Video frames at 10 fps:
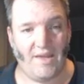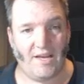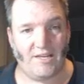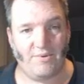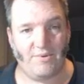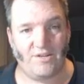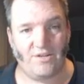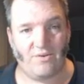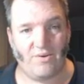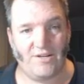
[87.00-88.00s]

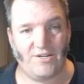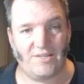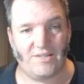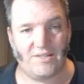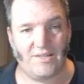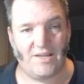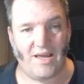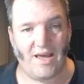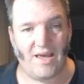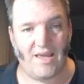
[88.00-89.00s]
Exponential equations,
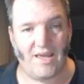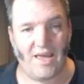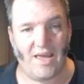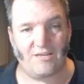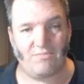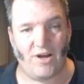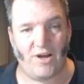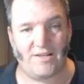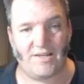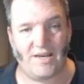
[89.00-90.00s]
a x
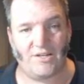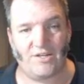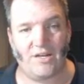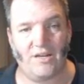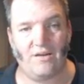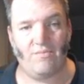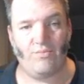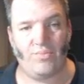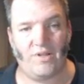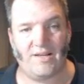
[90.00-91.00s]
minus h
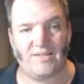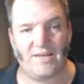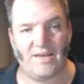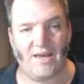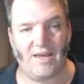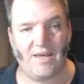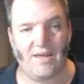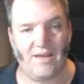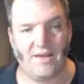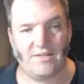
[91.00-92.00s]
plus k.
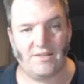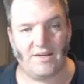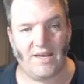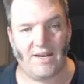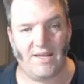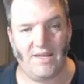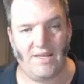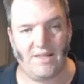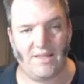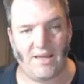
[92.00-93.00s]
So again,
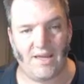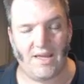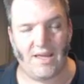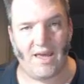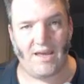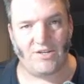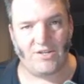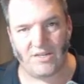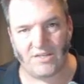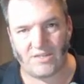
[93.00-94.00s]
here that
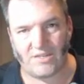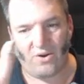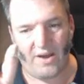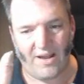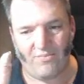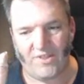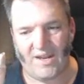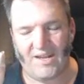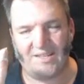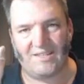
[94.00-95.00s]
h is tied up with
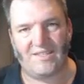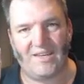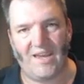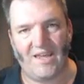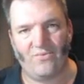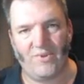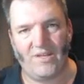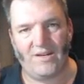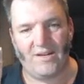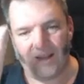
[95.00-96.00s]
that x, it's together
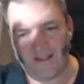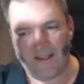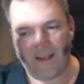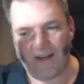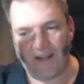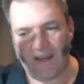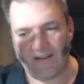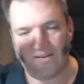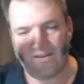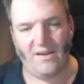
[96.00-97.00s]
with it in the
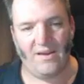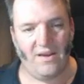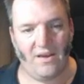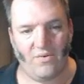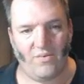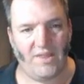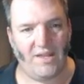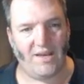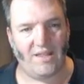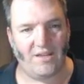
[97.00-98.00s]
index. When they're
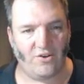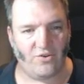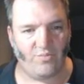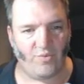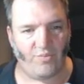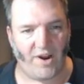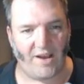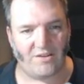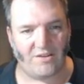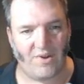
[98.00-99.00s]
together, you could put
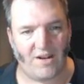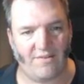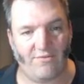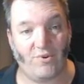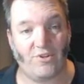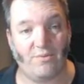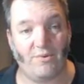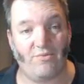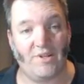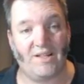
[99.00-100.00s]
brackets around it if you wanted to
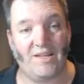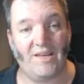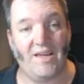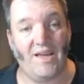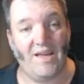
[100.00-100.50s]
be really clear.